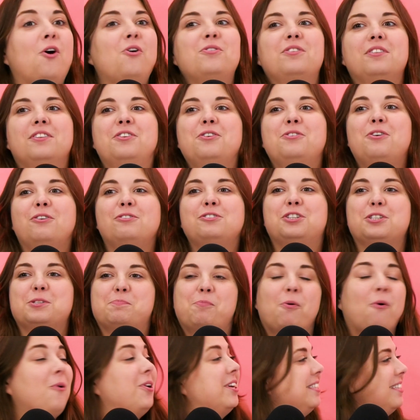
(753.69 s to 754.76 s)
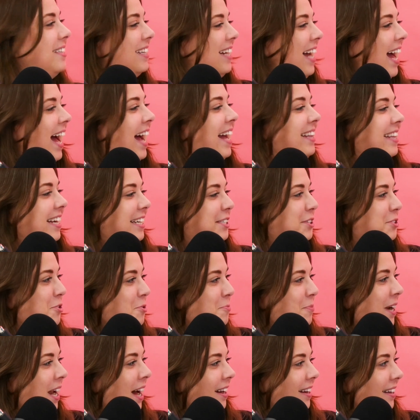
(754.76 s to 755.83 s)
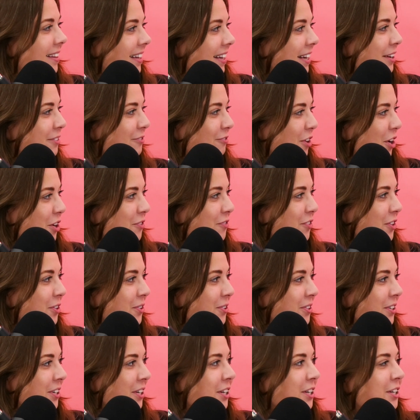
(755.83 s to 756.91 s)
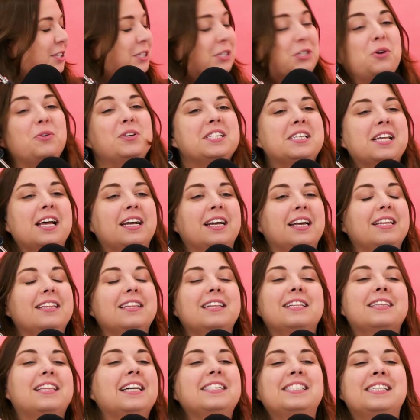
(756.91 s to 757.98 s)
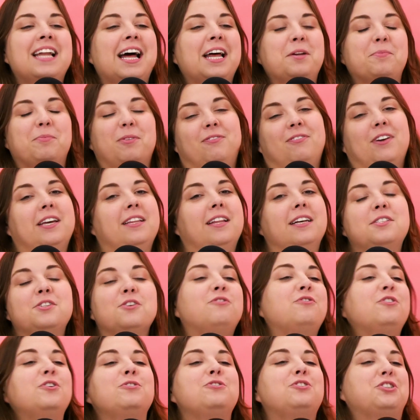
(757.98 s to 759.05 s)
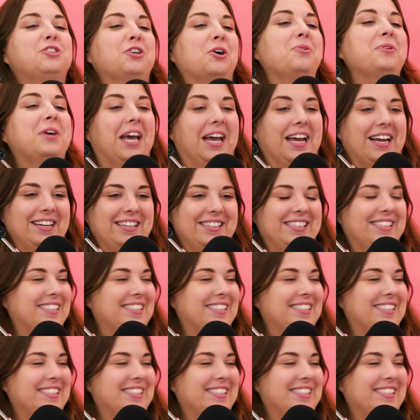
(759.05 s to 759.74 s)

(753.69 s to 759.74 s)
don't just point to the guy and they scoop it on a thing in front of you. No, so it's like, that's not a buffet. That's a food showcase.